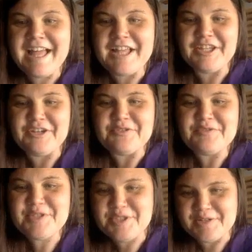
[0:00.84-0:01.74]
Hello
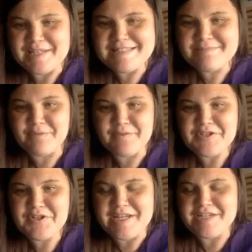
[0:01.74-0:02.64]
students,
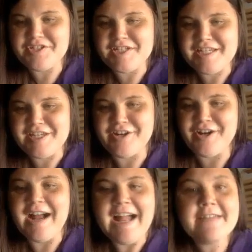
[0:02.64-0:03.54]
Professor Angie
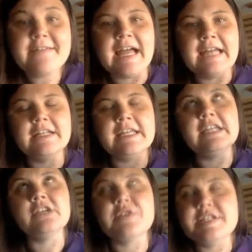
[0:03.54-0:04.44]
here. I have had an
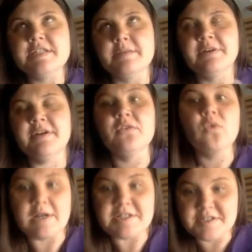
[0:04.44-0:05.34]
increased number of
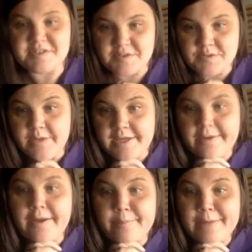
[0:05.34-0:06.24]
questions this week
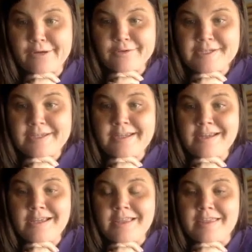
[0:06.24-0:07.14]
about
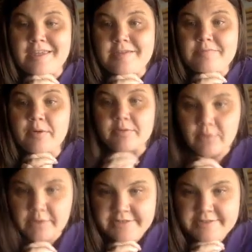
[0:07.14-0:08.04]
the
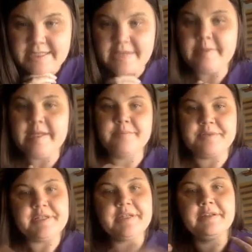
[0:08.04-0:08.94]
portfolio assignment and
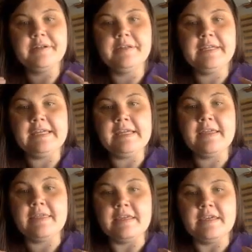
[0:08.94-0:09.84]
particularly
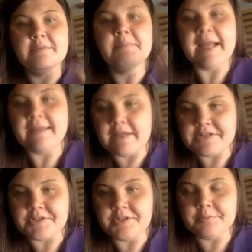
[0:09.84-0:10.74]
the
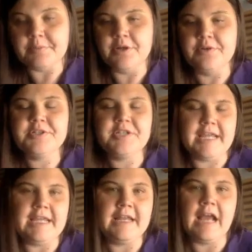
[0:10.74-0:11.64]
biological approach,
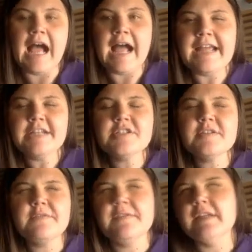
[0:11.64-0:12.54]
and I
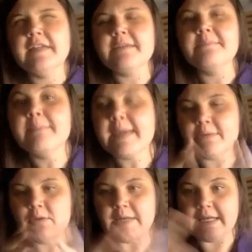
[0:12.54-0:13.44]
just feel like
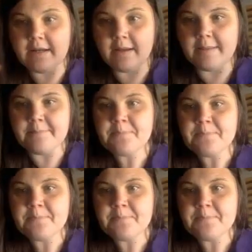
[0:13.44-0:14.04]
maybe we need a